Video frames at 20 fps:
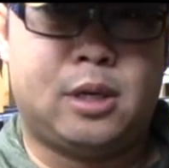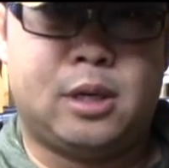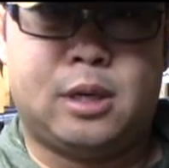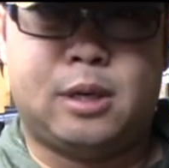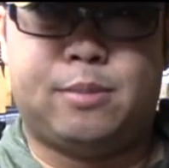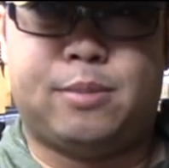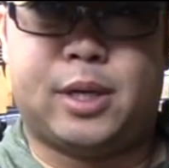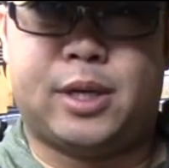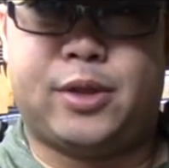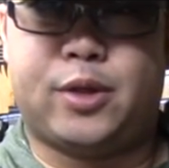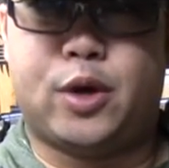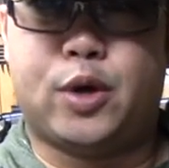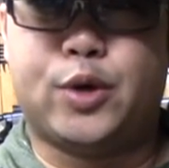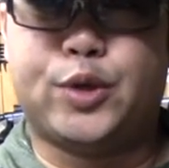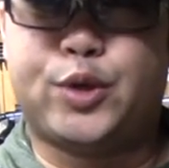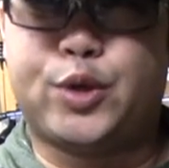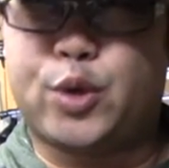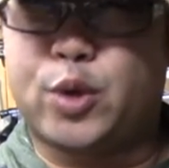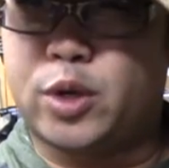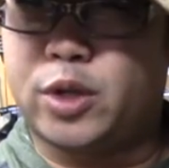But
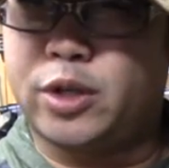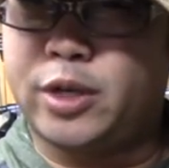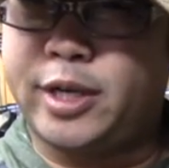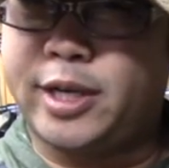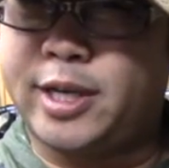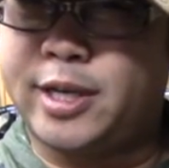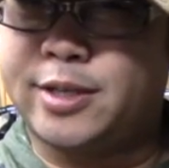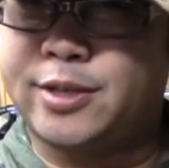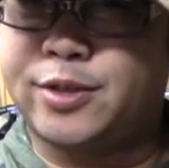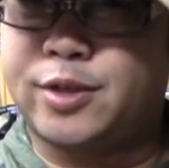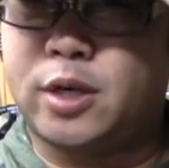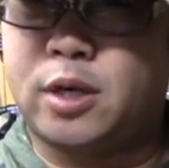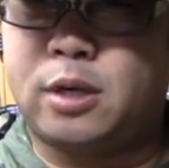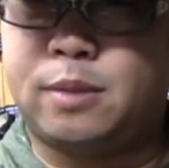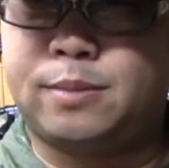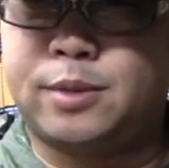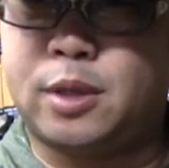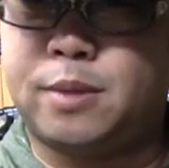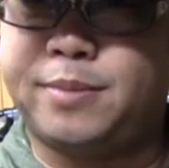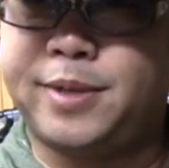those who are looking at the
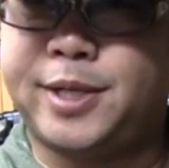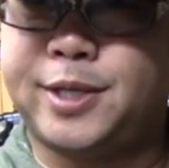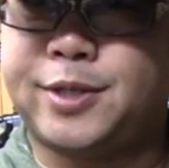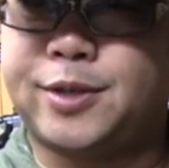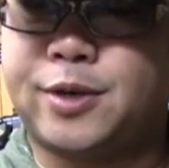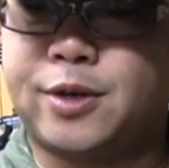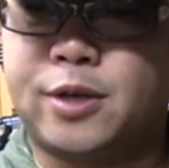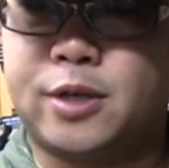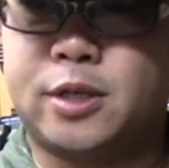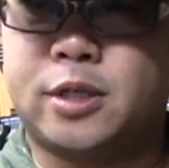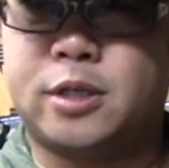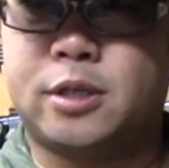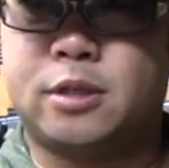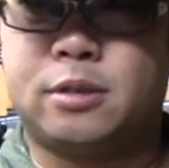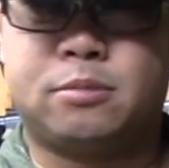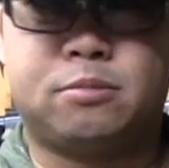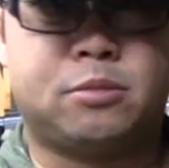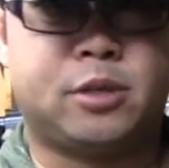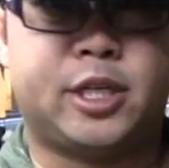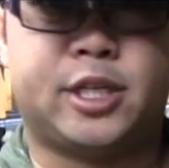scope, don't be discouraged.
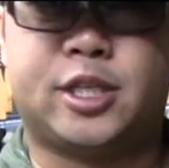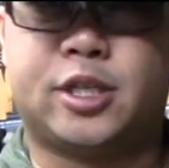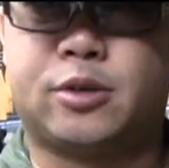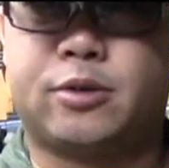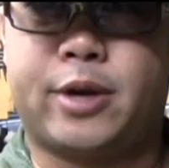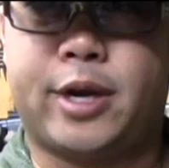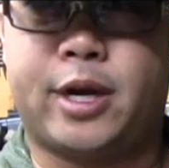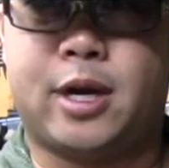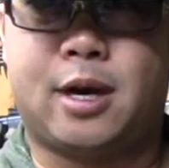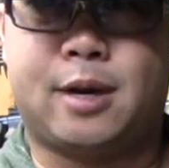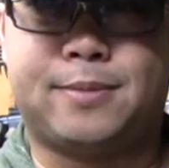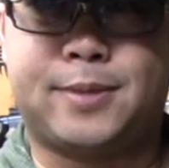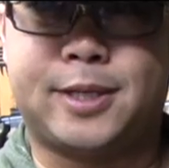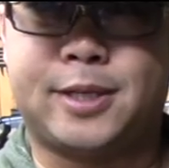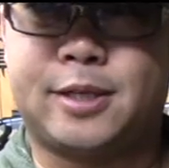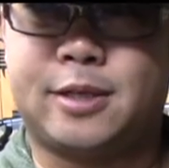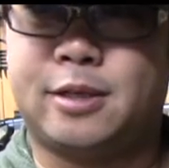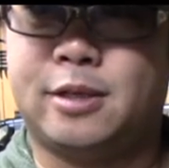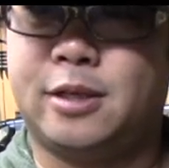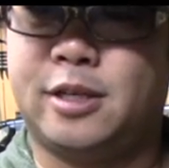It's a great
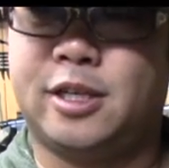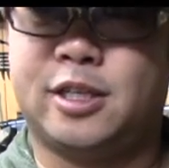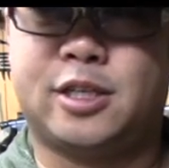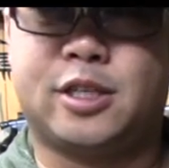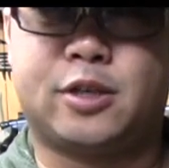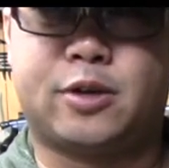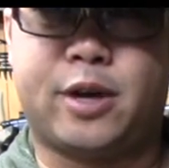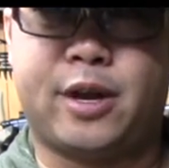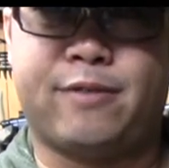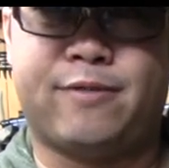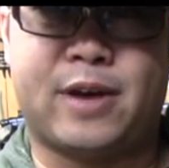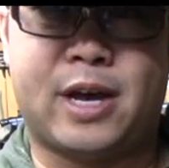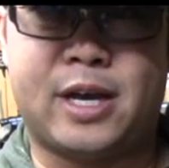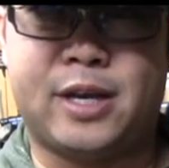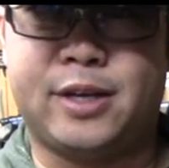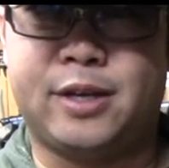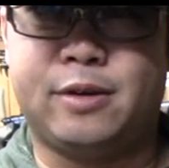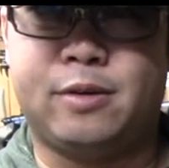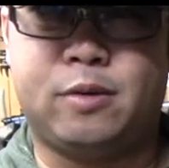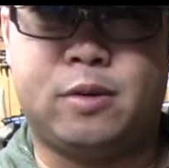optic. It's a great
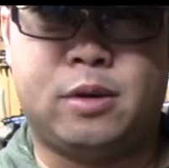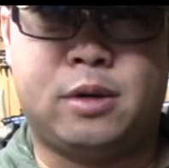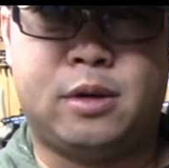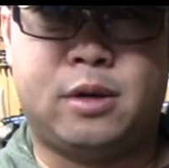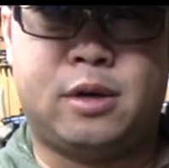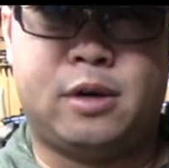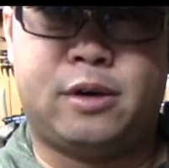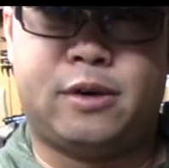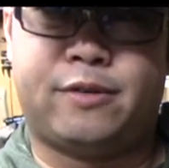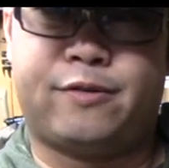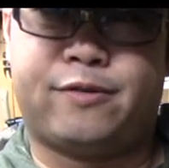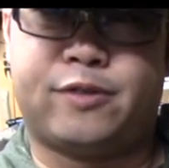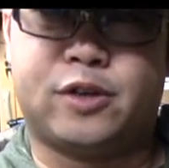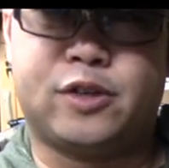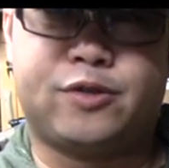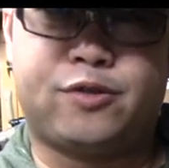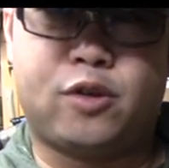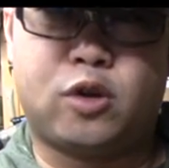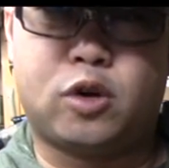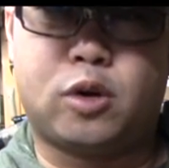value.
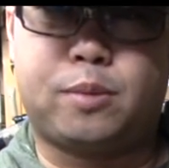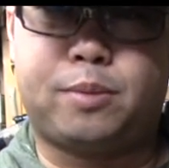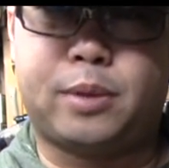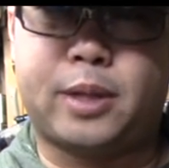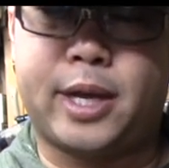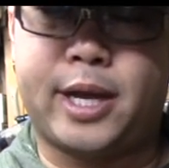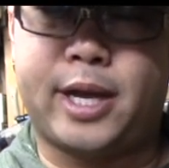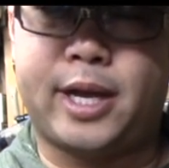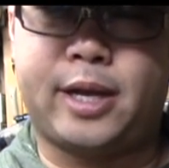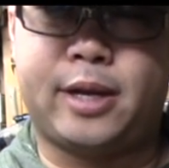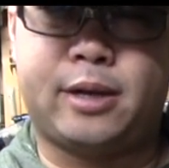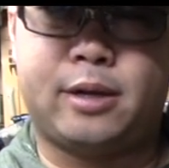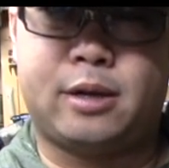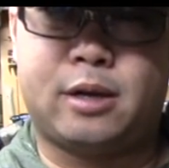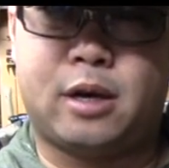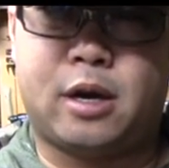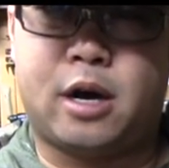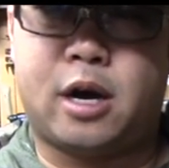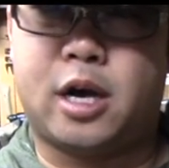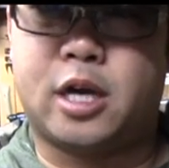First focal plane,
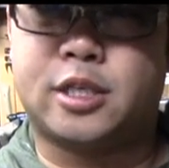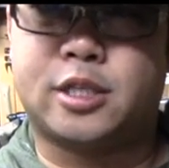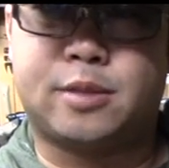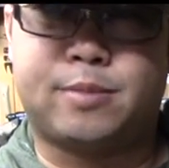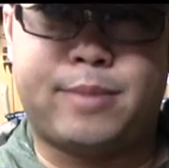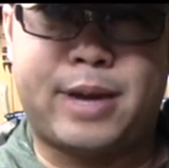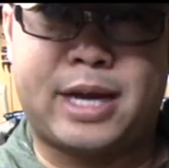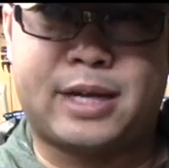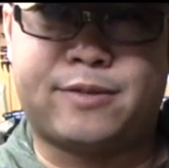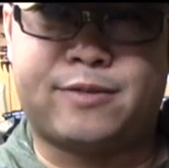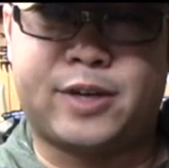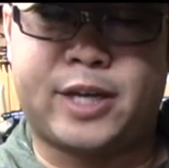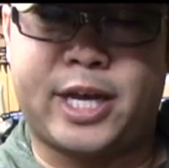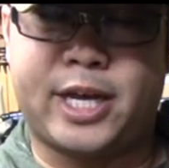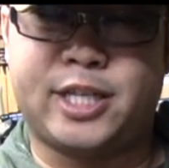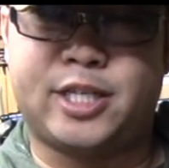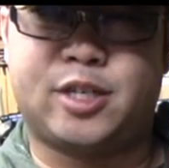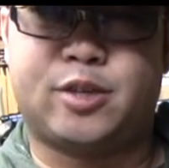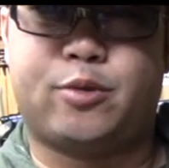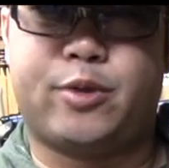awesome
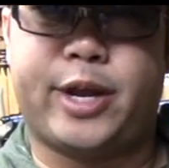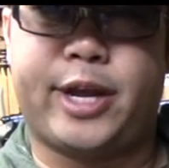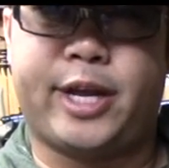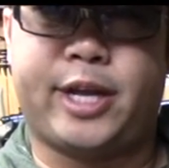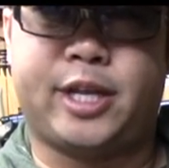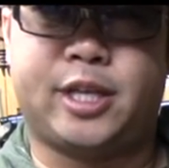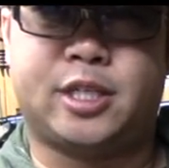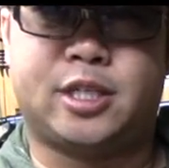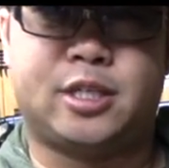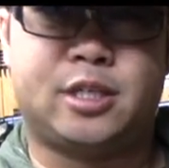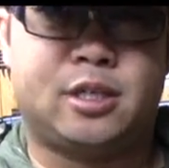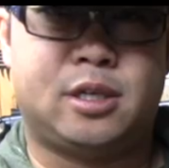magnification range,